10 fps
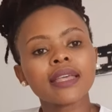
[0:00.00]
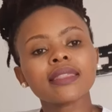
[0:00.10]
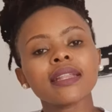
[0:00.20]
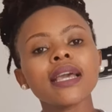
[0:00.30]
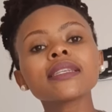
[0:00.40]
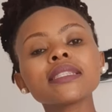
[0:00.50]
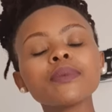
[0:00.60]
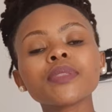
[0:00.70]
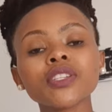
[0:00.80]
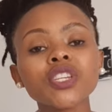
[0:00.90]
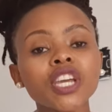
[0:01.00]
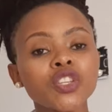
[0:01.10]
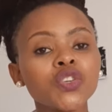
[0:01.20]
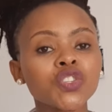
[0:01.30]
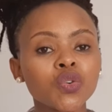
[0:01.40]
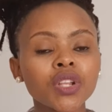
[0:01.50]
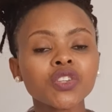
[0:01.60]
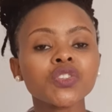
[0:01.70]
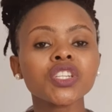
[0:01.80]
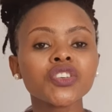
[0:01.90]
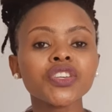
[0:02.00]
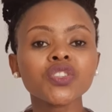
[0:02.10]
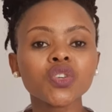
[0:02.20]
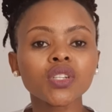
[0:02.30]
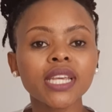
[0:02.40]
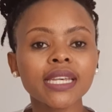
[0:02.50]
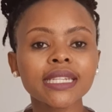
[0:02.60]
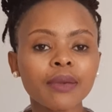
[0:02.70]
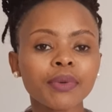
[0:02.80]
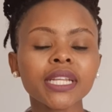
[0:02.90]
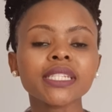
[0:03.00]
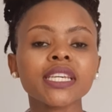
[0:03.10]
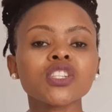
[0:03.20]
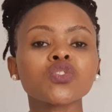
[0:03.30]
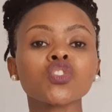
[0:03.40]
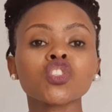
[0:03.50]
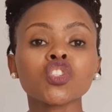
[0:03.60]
The next tip that you can use in order to decrease your tax liability is to